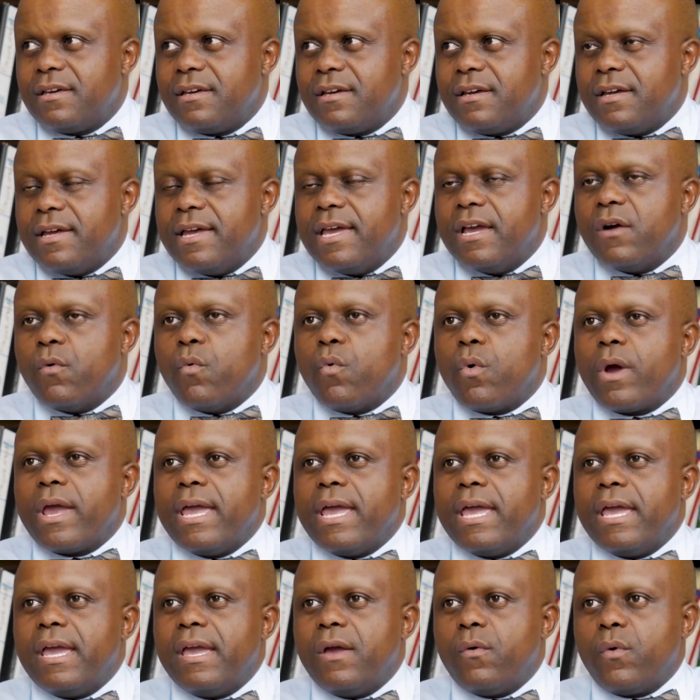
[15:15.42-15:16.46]

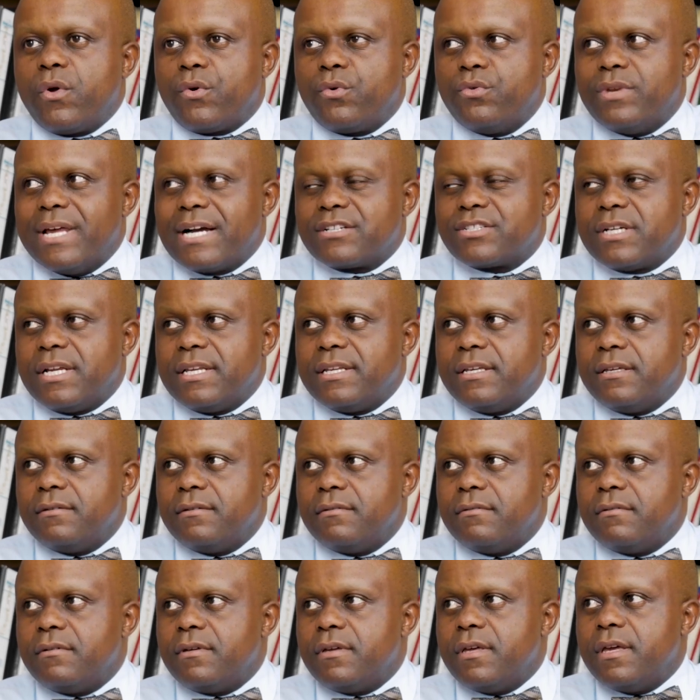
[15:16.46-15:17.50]
where we could actually
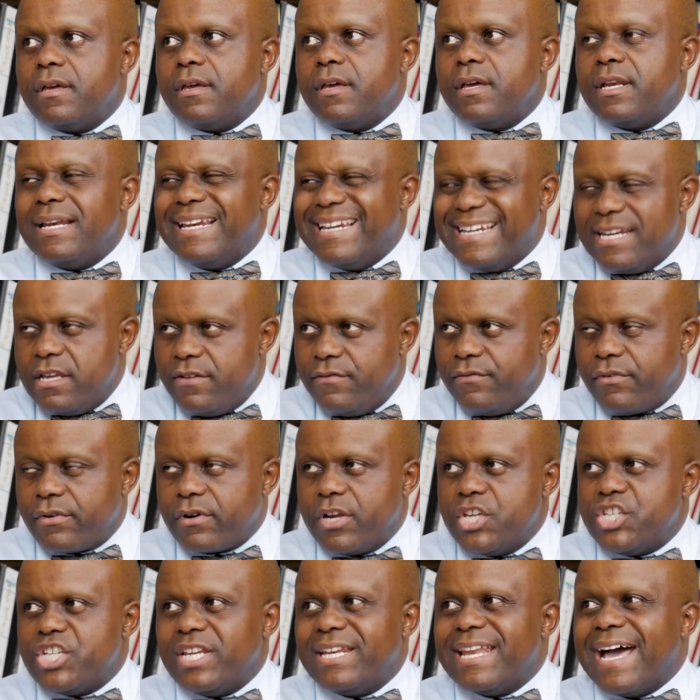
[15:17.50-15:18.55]

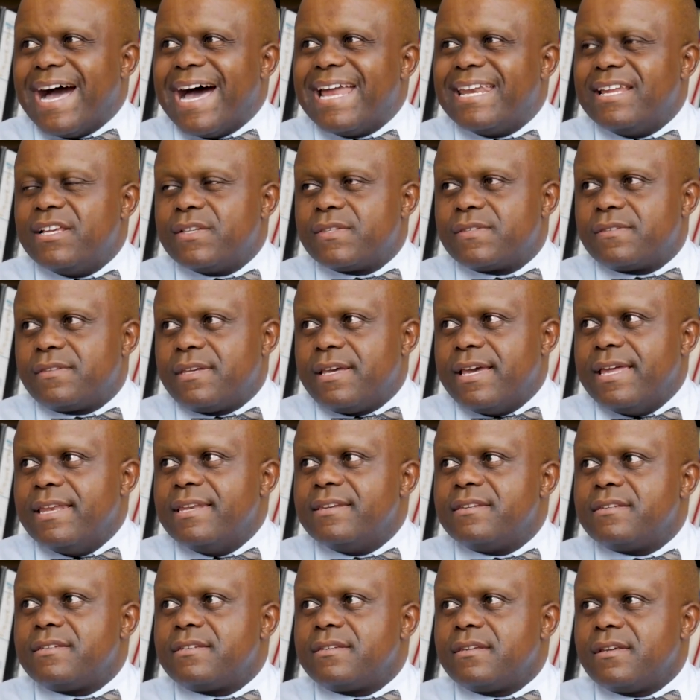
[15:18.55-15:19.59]
leverage and harness and
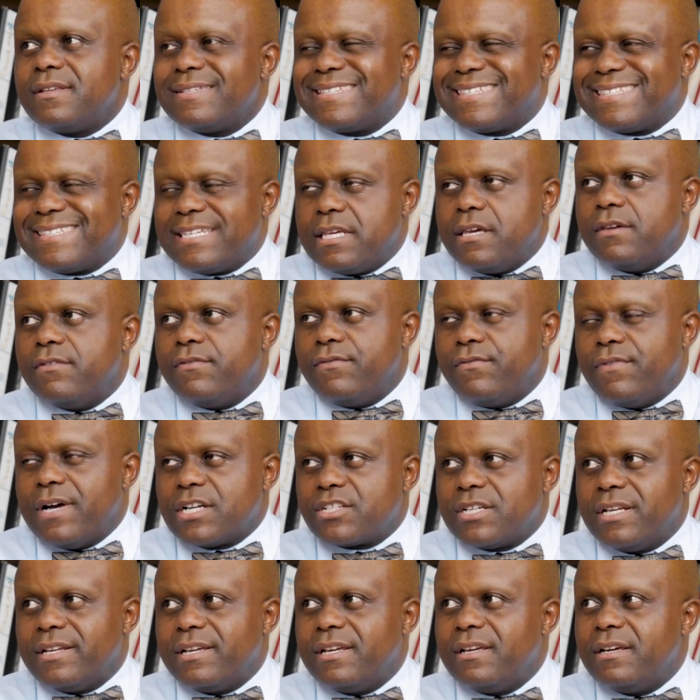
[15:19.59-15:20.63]
save
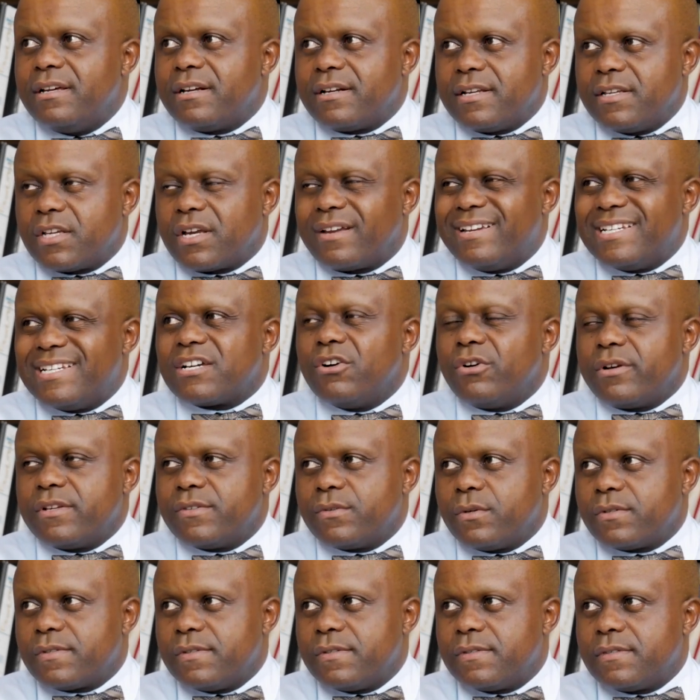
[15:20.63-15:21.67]
actually critical
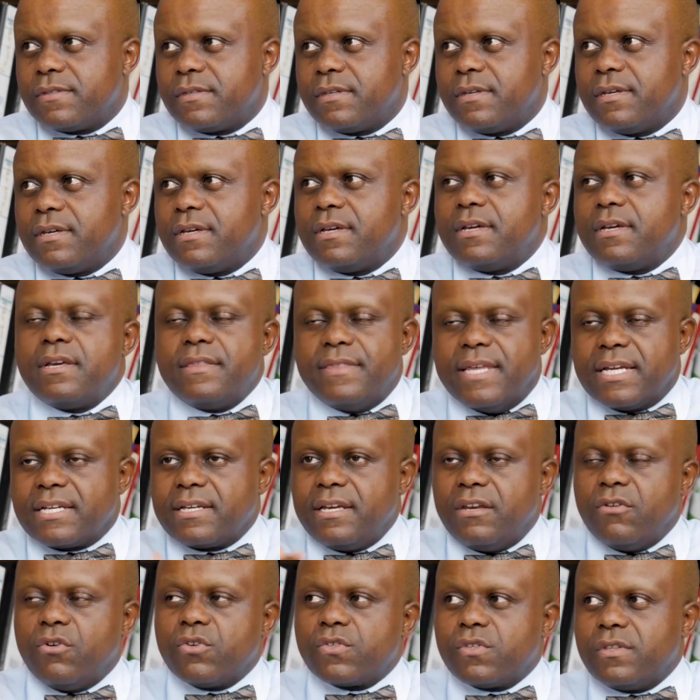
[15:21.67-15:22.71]
resources that
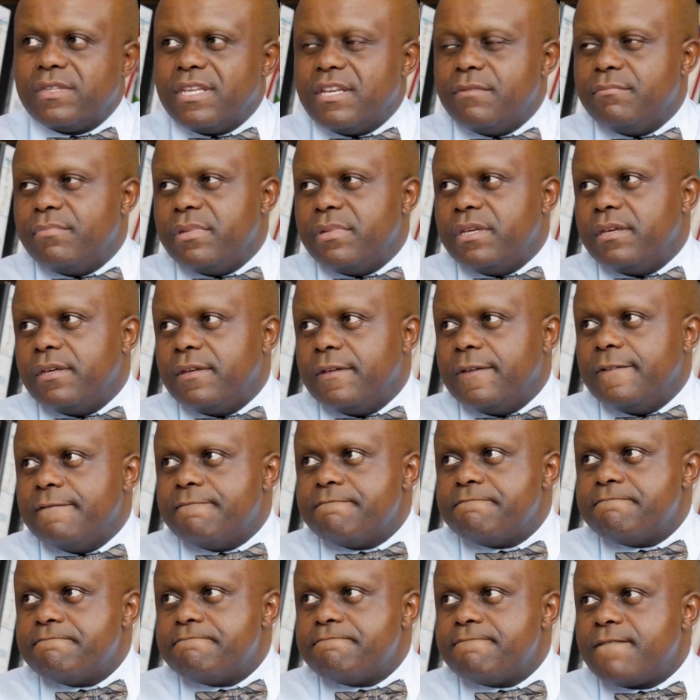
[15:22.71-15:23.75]
can also then be
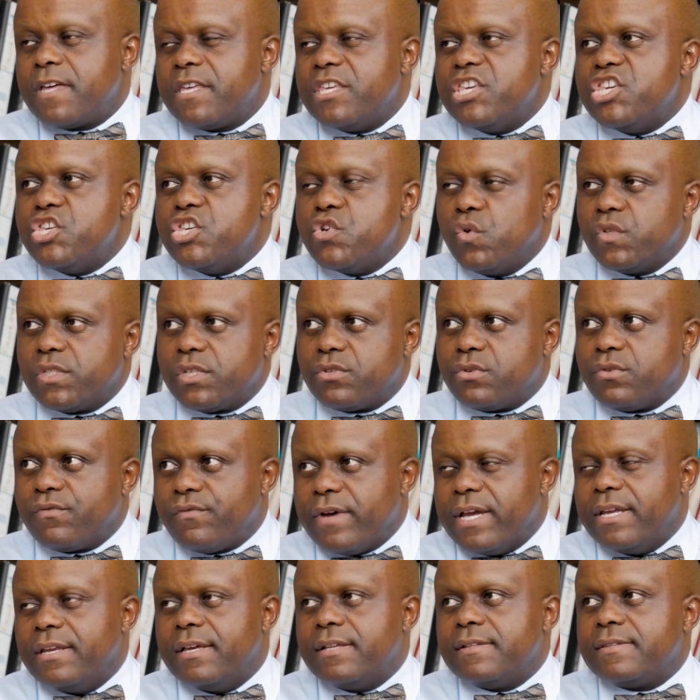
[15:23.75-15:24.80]
used to
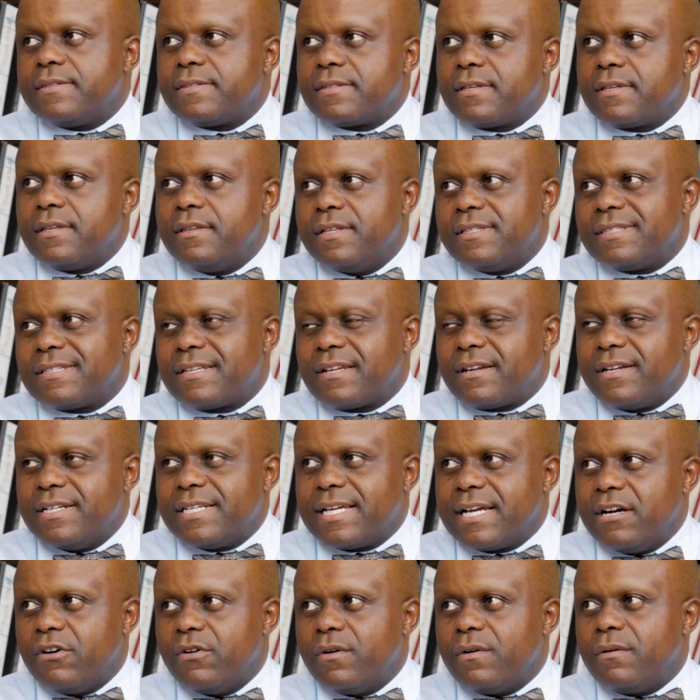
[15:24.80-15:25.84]
finance this
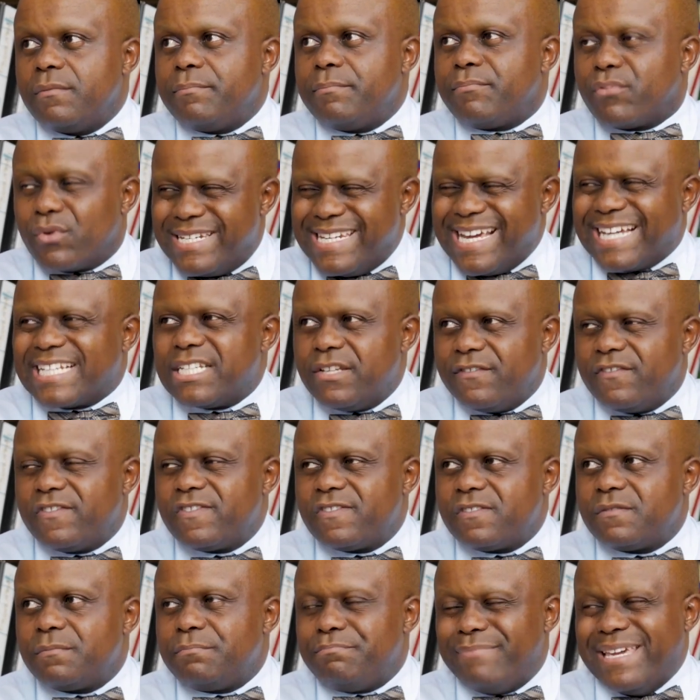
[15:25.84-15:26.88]
critical productive
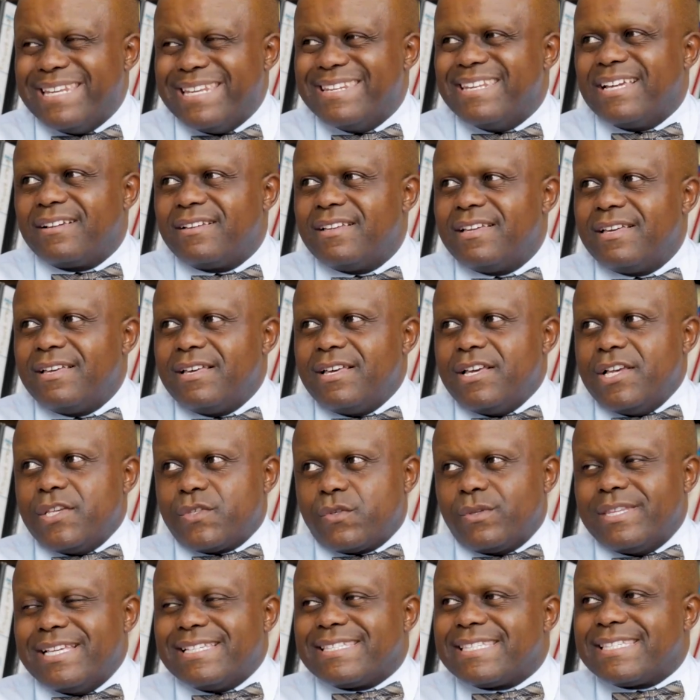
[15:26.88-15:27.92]
spending. So
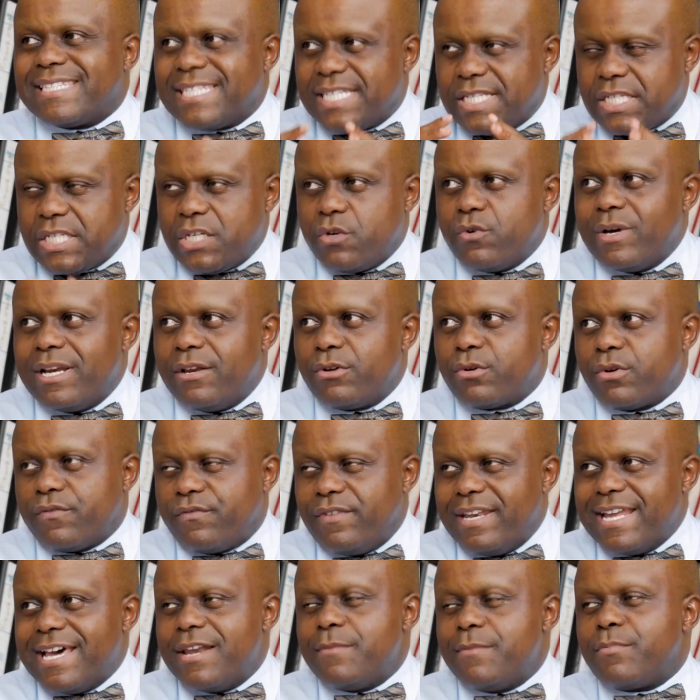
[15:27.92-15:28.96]
there's still a lot of
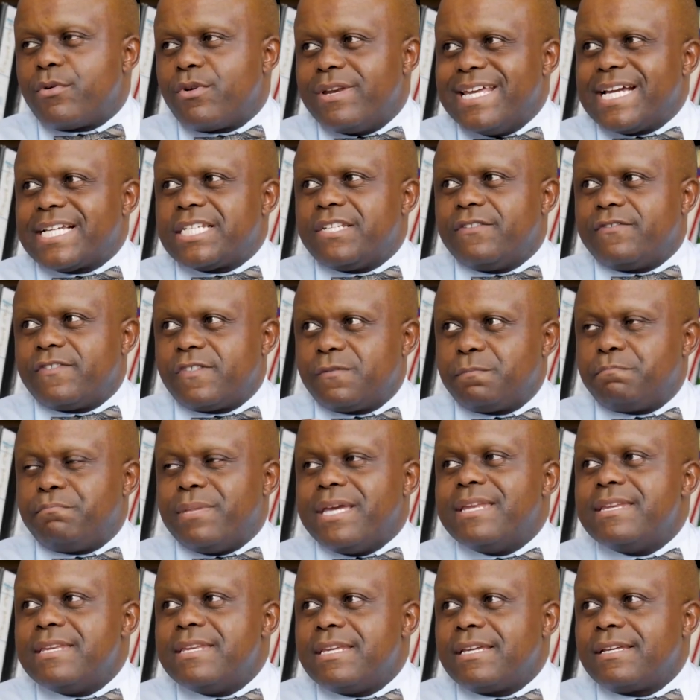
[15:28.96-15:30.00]
non-productive
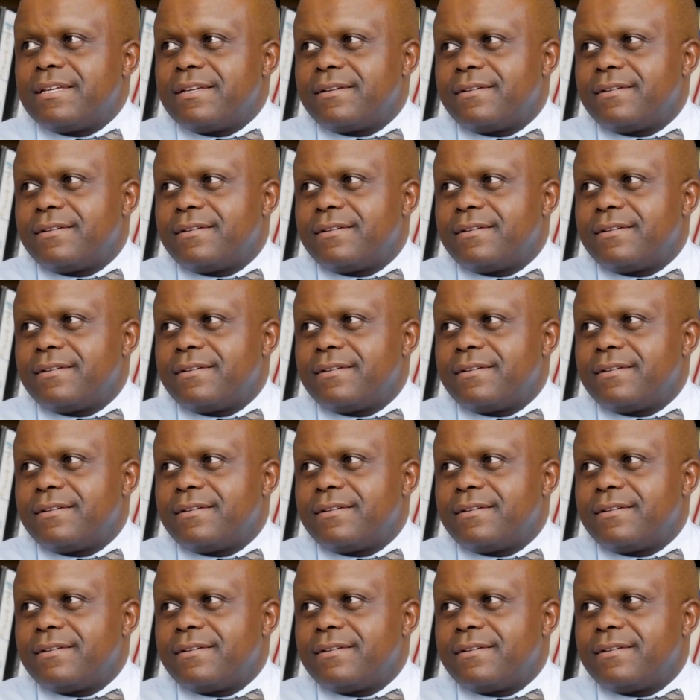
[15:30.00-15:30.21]
spending